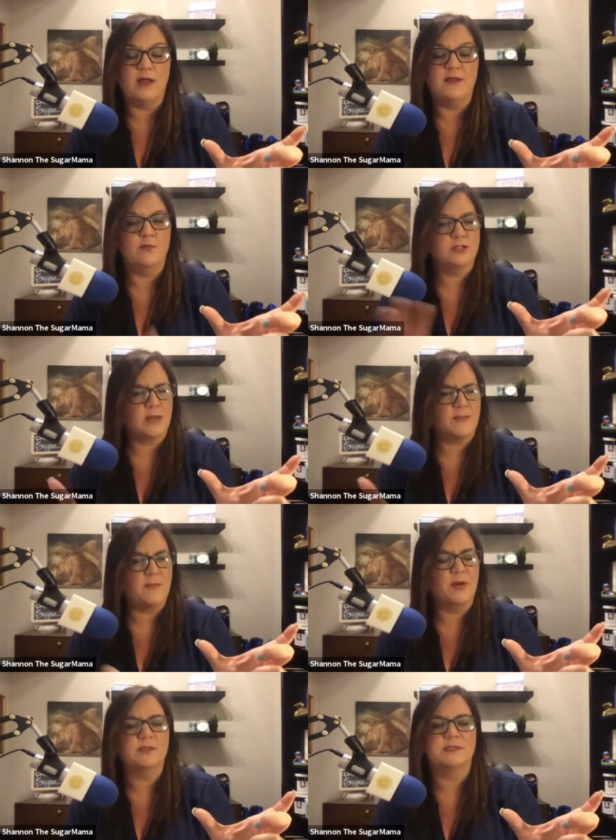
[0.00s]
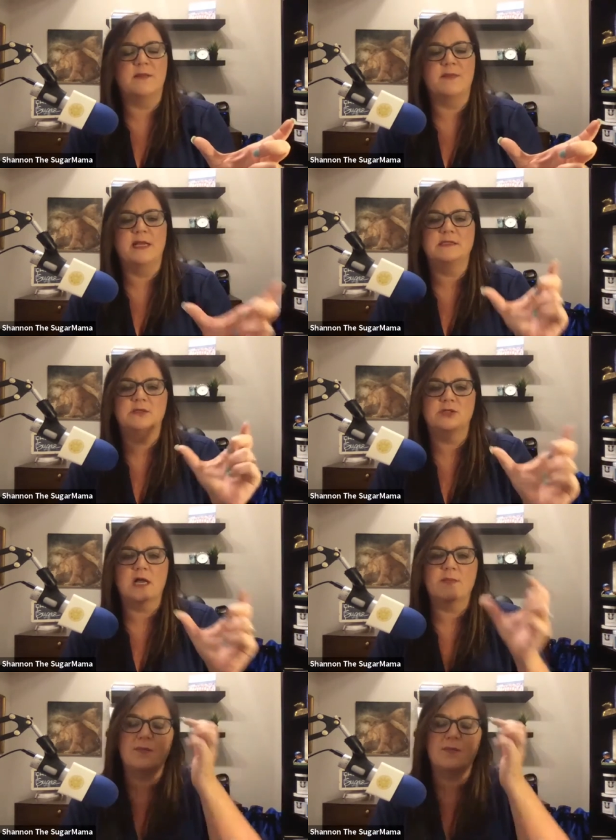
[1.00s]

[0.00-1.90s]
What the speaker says: And then we'll talk about post in a minute. So talk about